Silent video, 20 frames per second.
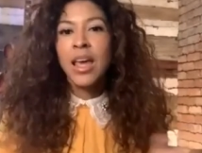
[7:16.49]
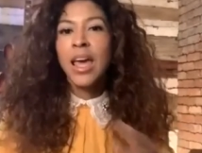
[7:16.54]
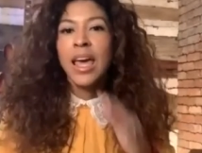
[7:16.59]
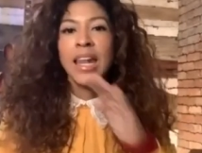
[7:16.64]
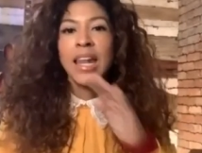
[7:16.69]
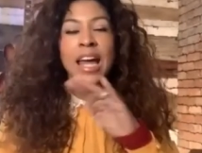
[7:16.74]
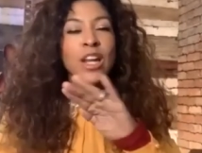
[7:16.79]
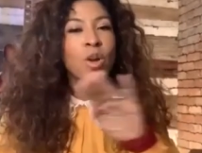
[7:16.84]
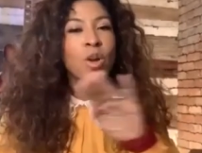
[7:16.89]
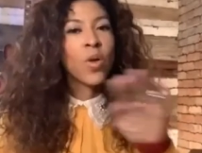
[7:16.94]

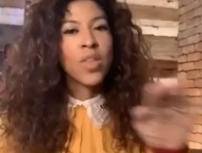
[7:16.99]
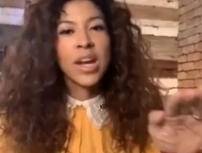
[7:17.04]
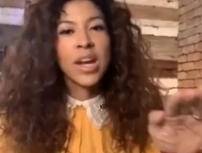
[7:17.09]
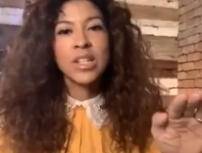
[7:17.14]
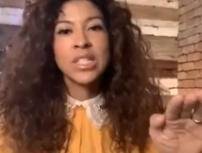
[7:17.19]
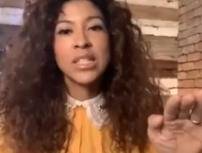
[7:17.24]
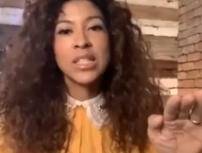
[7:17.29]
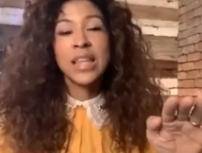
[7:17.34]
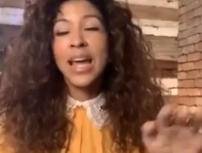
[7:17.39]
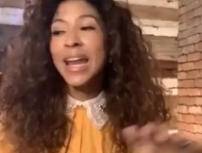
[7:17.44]
And I know that I
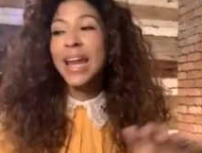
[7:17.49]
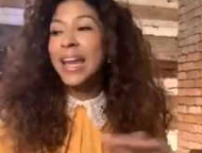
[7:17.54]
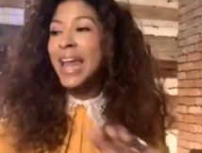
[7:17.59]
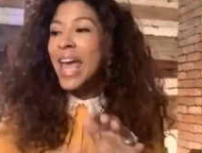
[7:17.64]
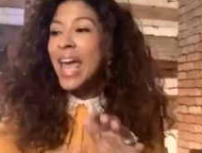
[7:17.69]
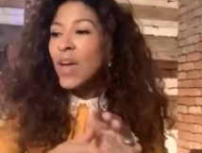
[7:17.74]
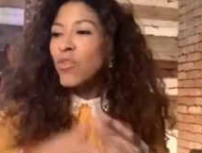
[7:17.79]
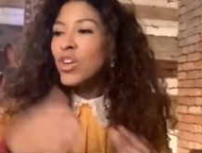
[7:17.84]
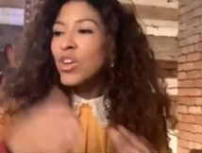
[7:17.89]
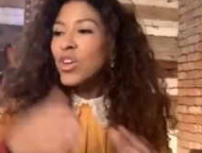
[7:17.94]
did that. And
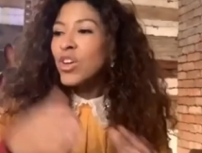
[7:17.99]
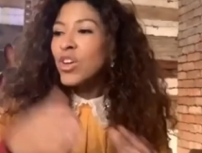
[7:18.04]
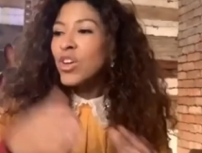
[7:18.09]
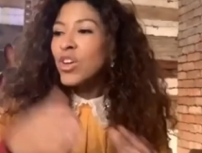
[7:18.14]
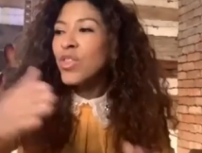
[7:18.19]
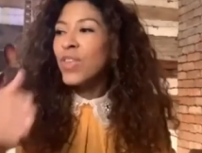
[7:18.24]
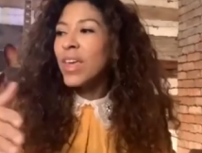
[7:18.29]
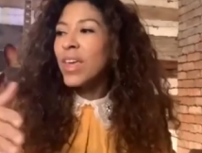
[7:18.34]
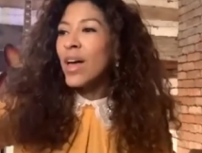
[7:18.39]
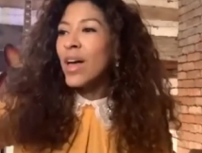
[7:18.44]

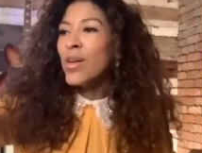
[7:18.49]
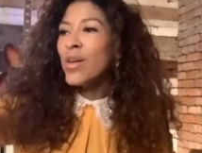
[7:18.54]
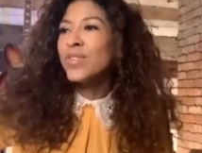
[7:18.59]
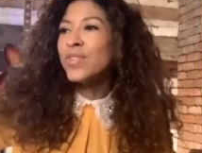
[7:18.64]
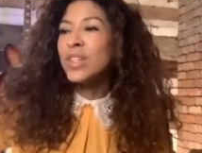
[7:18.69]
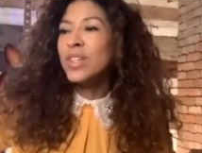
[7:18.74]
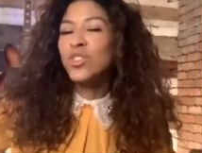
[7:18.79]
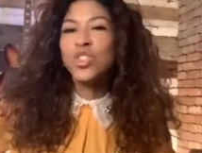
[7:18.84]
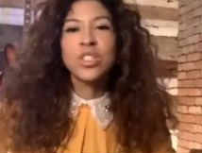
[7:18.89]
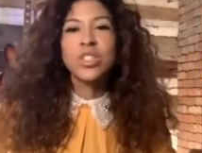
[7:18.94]
everything
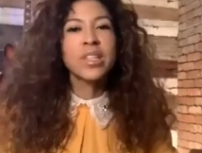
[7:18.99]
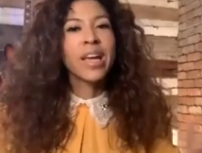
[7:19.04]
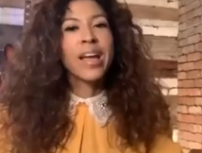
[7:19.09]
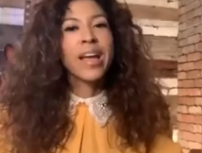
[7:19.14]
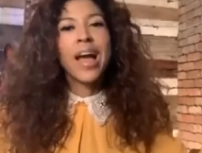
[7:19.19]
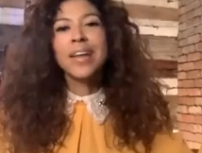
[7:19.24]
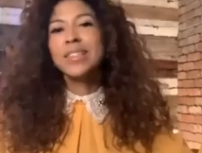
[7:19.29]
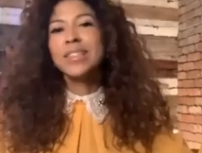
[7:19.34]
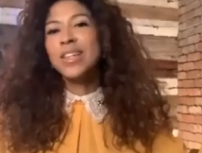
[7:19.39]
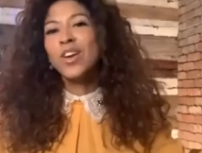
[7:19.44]
else is just
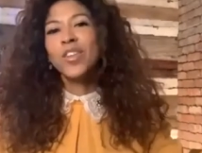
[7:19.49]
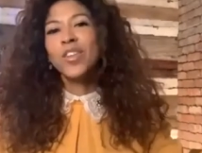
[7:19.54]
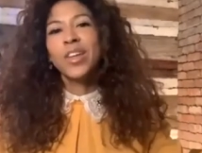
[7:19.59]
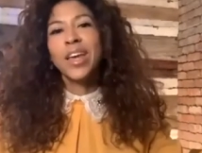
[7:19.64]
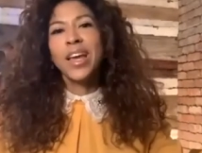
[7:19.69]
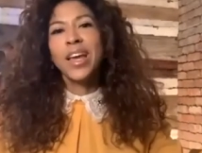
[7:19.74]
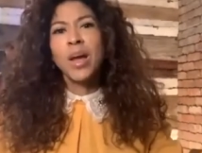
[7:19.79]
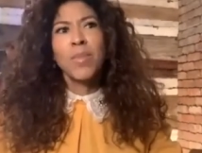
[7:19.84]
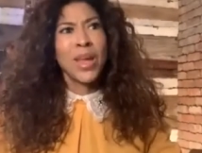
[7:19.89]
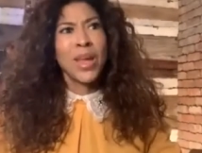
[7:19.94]
like icing on the
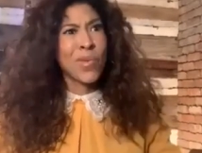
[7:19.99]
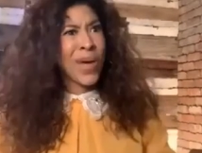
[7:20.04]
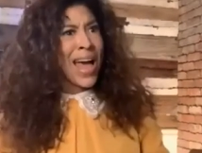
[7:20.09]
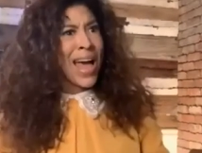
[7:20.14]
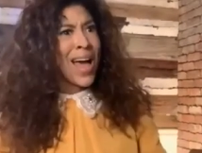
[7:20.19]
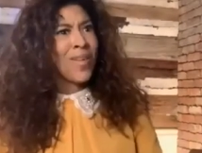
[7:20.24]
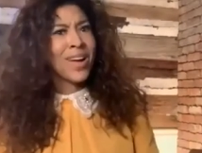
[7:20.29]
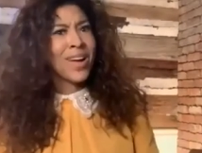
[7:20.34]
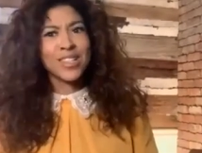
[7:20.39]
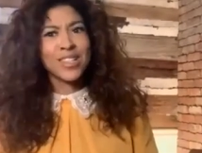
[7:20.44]
cake. I'm like, wow,
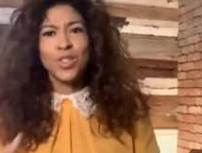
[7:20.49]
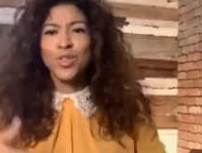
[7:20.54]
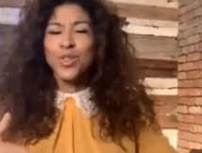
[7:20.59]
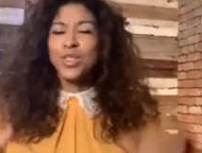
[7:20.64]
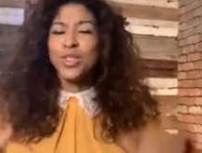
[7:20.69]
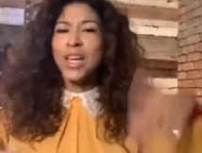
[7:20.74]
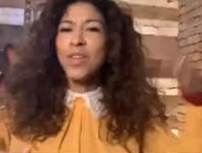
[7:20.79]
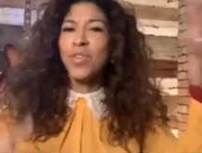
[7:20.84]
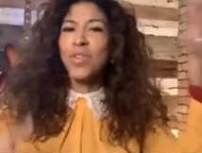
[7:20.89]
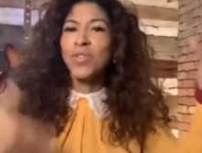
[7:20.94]
I got to do
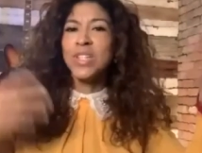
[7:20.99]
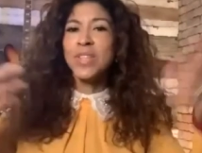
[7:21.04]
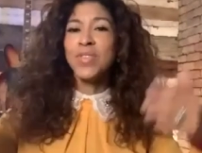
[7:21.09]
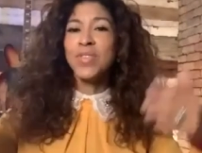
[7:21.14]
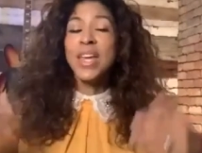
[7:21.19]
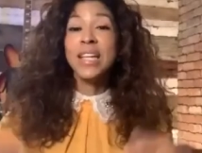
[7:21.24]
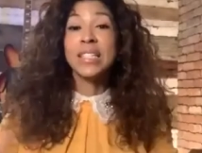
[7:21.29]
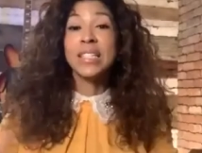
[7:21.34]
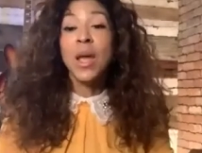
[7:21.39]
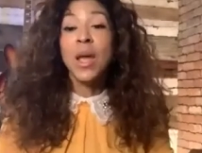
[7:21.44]
10, 15
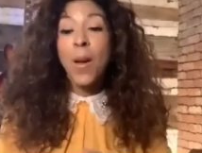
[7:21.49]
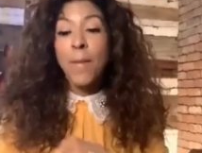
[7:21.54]
things.